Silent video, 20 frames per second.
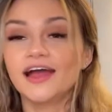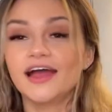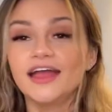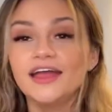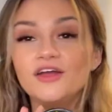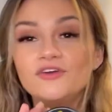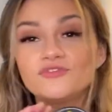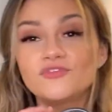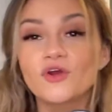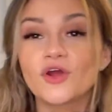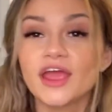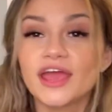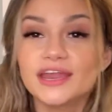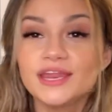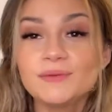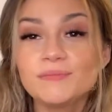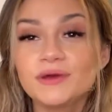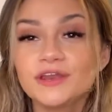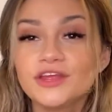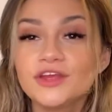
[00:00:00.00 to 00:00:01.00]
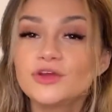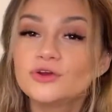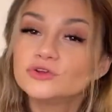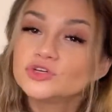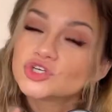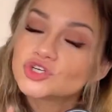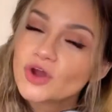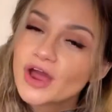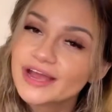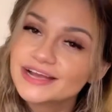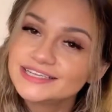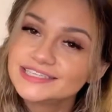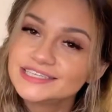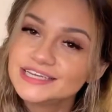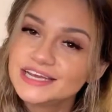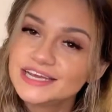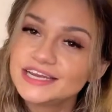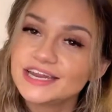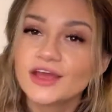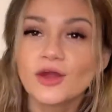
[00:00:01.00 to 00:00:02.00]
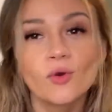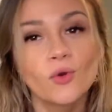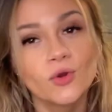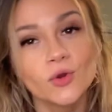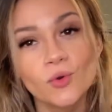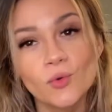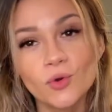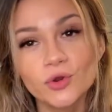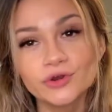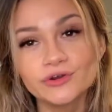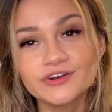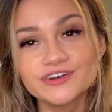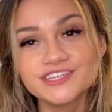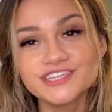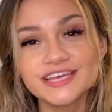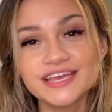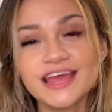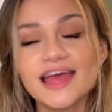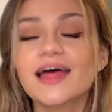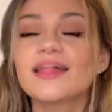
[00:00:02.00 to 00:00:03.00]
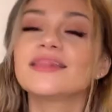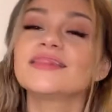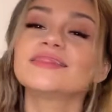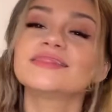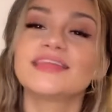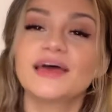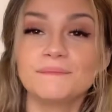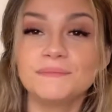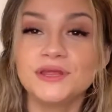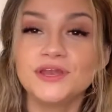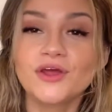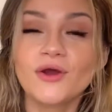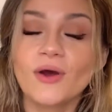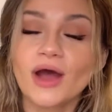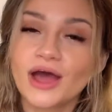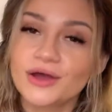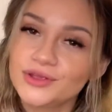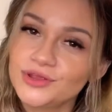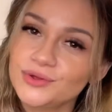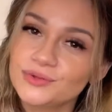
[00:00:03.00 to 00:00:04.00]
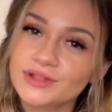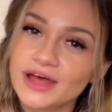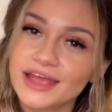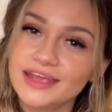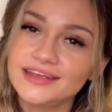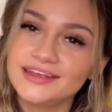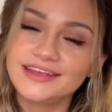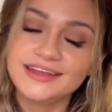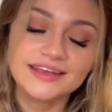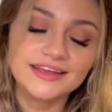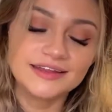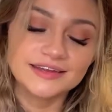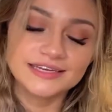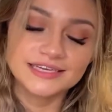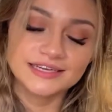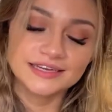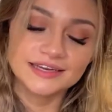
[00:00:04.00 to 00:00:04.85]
For anybody who tries it or orders it, let me know how you like it.